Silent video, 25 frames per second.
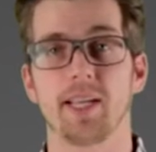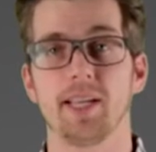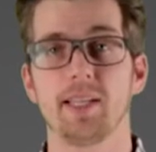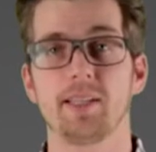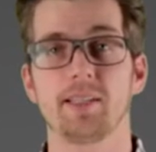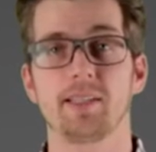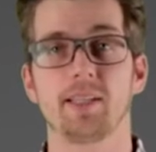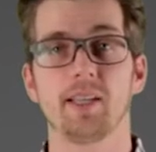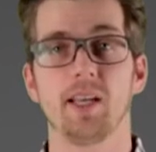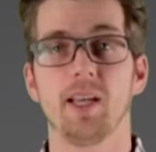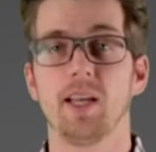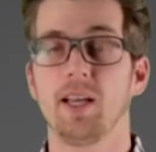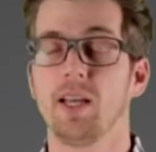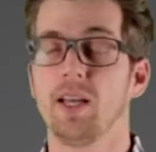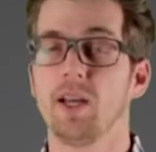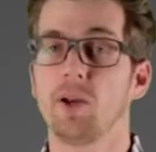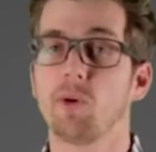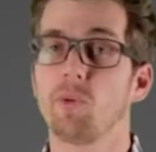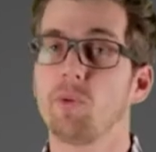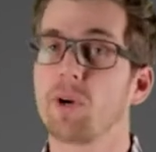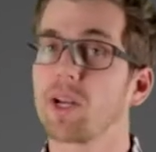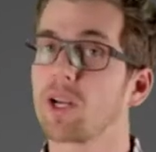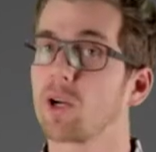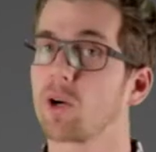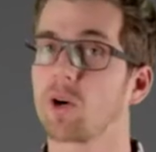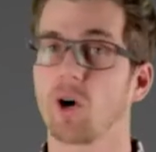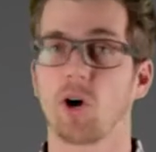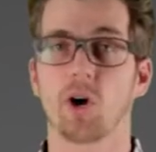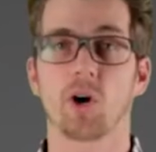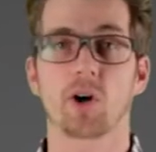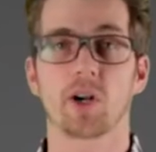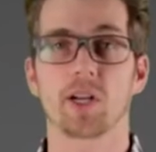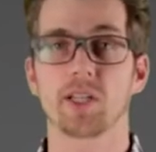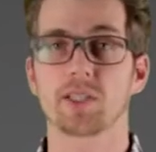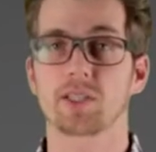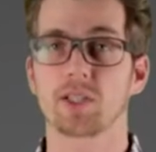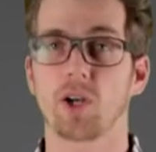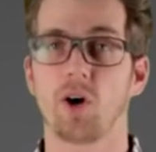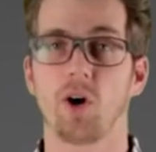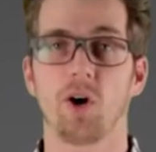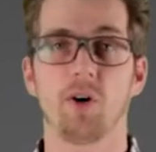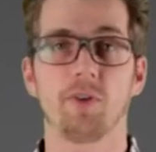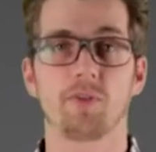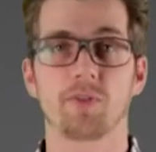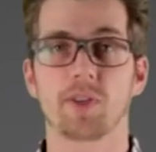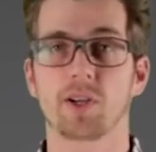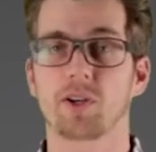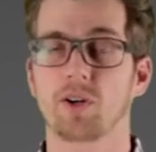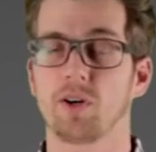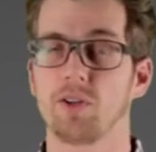it regardless
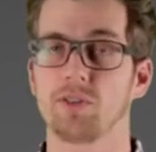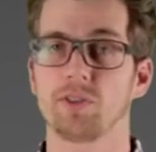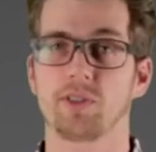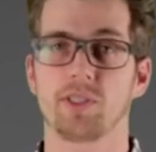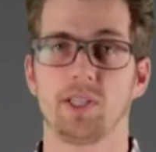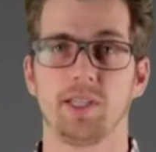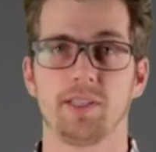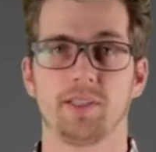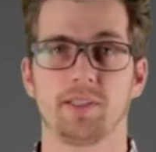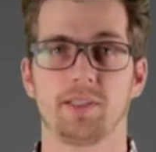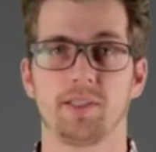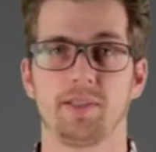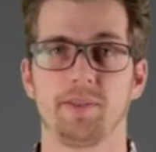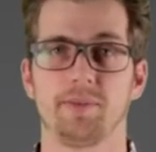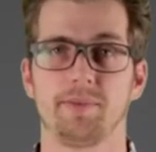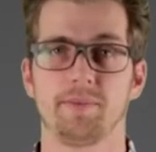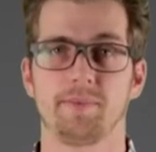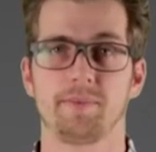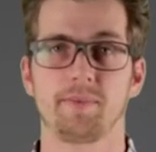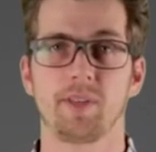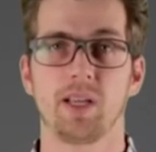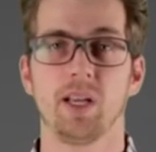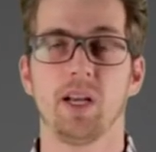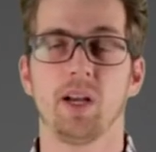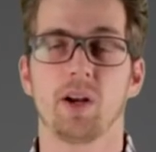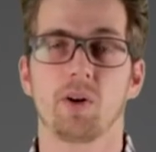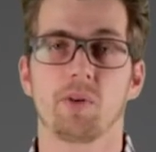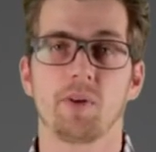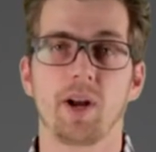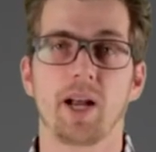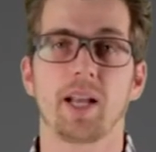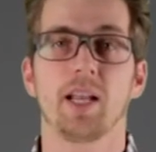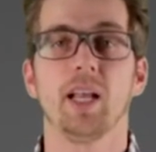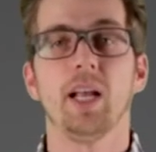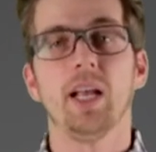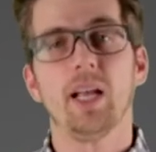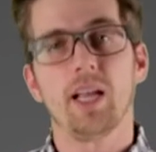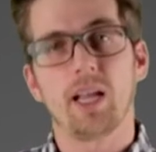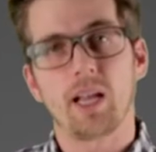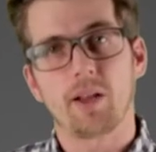of the content right?